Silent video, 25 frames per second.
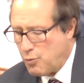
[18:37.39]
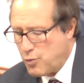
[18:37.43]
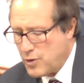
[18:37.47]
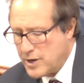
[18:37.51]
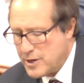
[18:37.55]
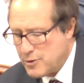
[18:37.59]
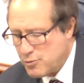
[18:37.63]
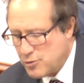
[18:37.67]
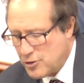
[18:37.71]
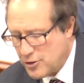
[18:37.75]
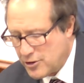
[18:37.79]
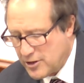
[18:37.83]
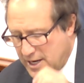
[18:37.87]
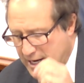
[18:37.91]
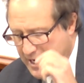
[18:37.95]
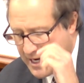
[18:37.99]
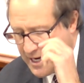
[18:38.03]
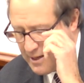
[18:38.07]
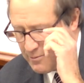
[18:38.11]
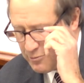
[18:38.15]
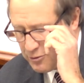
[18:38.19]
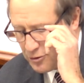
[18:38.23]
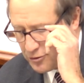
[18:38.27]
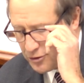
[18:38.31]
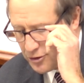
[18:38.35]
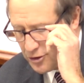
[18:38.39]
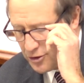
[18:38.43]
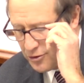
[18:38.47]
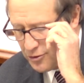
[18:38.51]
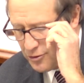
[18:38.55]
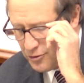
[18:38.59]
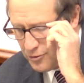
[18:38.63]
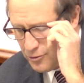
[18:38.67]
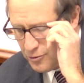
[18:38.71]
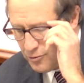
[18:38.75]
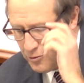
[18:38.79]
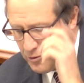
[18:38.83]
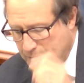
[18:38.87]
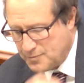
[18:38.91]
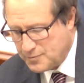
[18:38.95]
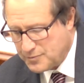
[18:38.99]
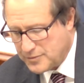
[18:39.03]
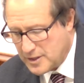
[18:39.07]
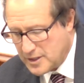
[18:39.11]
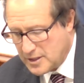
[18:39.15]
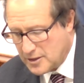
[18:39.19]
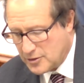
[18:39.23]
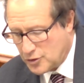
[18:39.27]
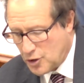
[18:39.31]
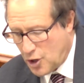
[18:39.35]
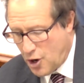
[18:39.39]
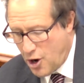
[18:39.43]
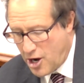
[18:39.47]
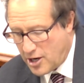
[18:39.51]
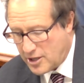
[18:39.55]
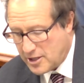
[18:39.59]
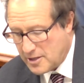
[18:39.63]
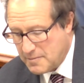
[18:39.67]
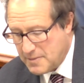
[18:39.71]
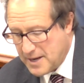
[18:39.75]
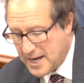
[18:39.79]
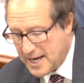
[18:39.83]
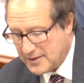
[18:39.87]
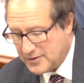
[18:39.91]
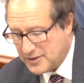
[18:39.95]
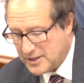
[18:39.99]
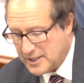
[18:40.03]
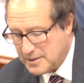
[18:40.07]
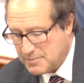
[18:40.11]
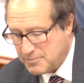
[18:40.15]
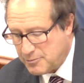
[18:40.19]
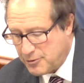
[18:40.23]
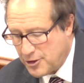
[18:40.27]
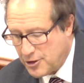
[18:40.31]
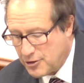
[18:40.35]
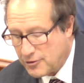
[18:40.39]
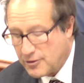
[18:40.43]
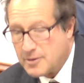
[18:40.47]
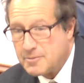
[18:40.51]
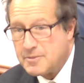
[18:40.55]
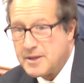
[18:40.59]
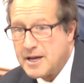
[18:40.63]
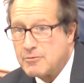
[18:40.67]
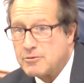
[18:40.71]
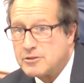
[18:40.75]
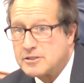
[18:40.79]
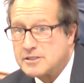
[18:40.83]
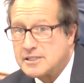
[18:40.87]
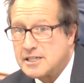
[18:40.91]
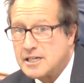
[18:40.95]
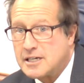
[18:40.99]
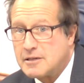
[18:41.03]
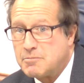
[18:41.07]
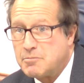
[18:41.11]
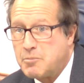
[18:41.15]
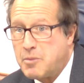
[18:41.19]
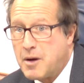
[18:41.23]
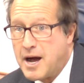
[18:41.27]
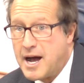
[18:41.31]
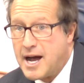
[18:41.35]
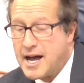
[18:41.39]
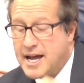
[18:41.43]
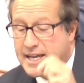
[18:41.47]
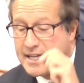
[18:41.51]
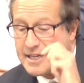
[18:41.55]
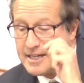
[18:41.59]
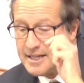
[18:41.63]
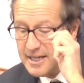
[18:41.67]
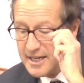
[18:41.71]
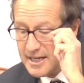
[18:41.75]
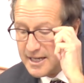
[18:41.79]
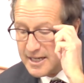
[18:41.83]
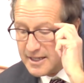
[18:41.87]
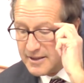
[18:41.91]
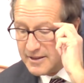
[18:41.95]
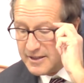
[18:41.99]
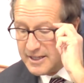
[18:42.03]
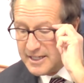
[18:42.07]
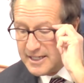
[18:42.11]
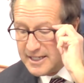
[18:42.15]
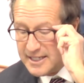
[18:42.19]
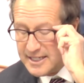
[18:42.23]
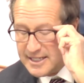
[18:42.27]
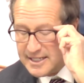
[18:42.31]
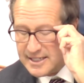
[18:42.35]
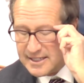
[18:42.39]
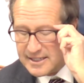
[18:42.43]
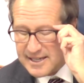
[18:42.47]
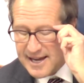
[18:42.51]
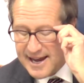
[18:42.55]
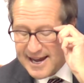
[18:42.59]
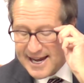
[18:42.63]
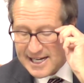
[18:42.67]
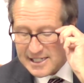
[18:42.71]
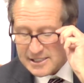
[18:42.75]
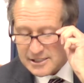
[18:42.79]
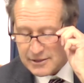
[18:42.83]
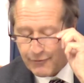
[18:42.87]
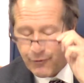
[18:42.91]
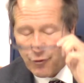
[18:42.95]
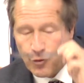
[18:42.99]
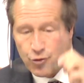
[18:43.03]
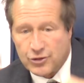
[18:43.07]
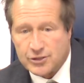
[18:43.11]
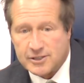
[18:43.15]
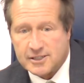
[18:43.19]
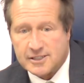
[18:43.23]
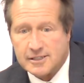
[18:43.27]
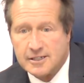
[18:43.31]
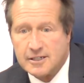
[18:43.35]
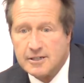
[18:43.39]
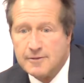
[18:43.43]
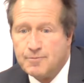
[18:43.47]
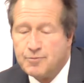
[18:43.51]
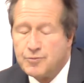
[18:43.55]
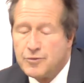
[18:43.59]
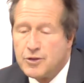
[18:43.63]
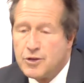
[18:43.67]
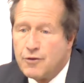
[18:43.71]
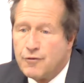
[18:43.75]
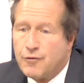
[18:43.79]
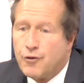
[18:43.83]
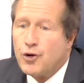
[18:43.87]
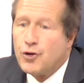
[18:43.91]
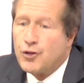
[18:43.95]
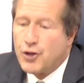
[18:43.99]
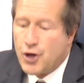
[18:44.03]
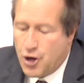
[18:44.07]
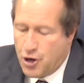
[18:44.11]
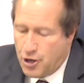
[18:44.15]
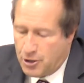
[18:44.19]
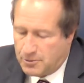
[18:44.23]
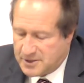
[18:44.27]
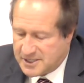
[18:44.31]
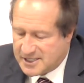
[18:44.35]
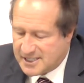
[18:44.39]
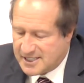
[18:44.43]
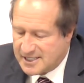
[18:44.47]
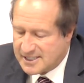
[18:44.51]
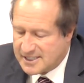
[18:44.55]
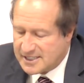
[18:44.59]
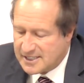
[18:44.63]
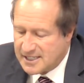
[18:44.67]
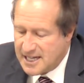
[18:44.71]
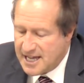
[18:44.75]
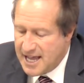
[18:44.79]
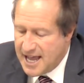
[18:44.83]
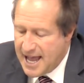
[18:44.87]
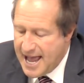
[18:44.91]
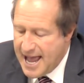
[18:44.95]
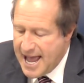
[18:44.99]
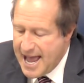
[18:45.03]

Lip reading: we were able to talk about the program that was set up by the task force for the homelessness.